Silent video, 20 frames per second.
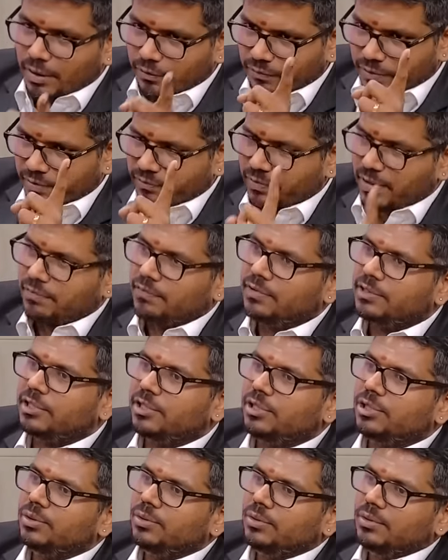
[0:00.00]
if they have
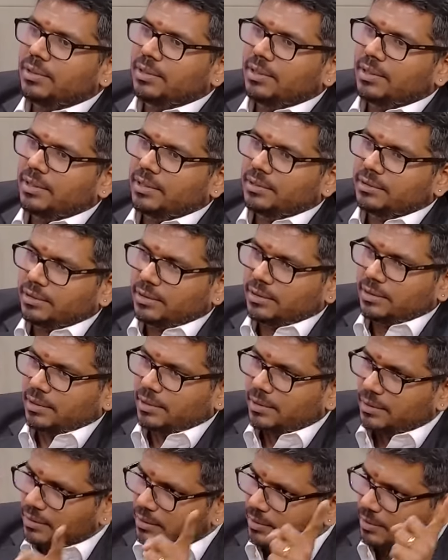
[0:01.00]
converted to
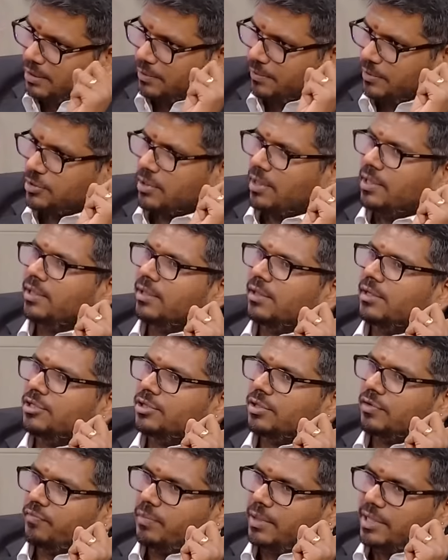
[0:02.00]
the majority
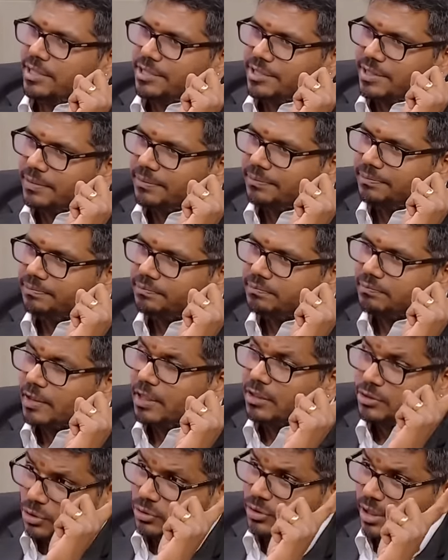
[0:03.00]
religion of Malaysia.
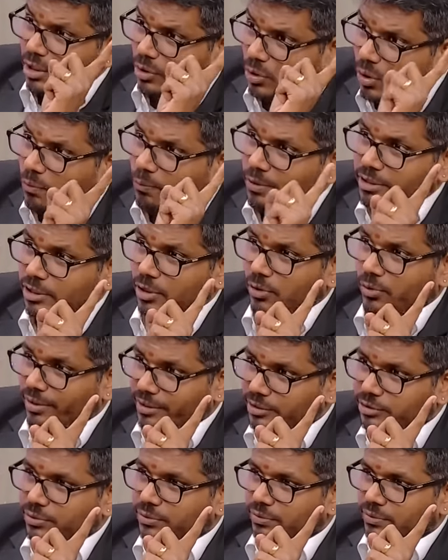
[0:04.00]
So they know what they're
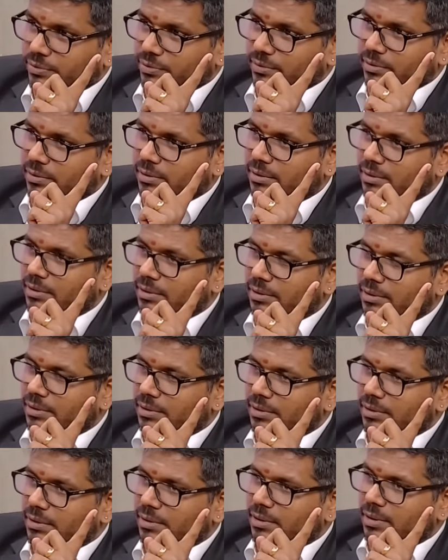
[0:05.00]
going through.
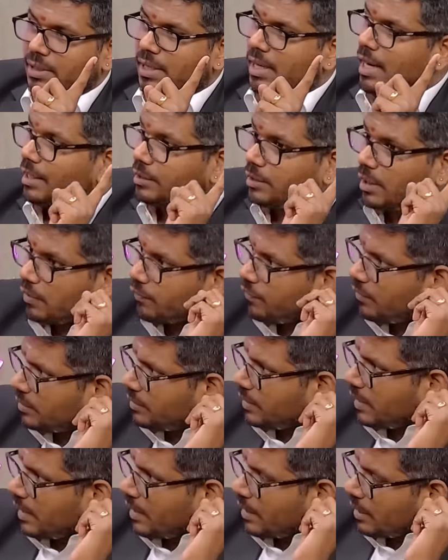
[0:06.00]
And therefore,
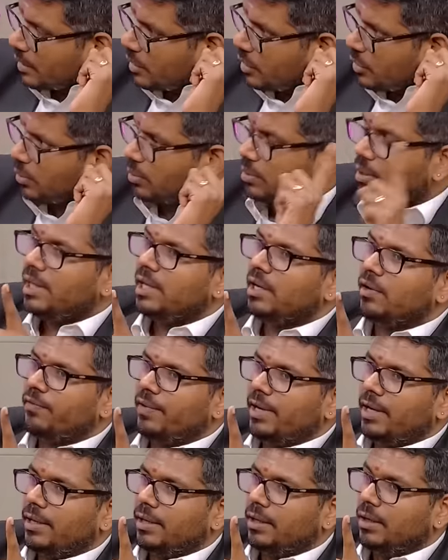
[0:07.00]
they're acutely
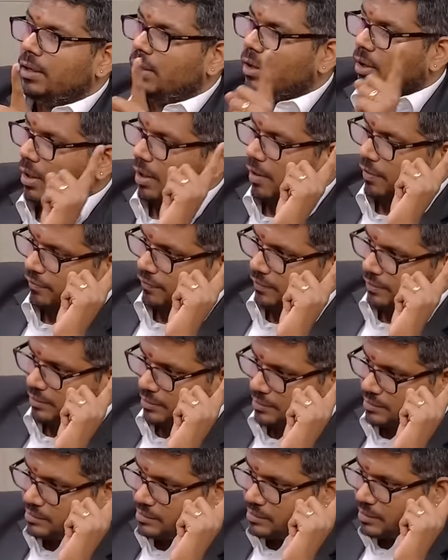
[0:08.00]
aware of
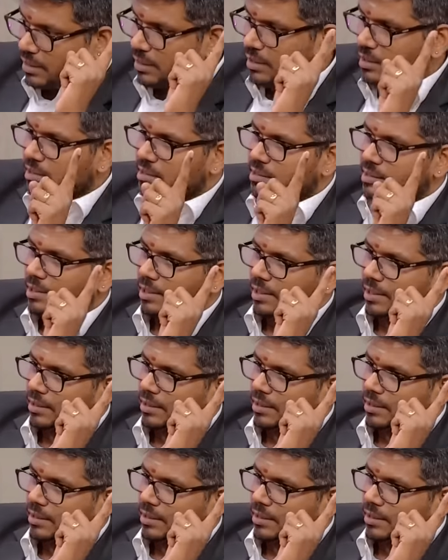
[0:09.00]
the serious,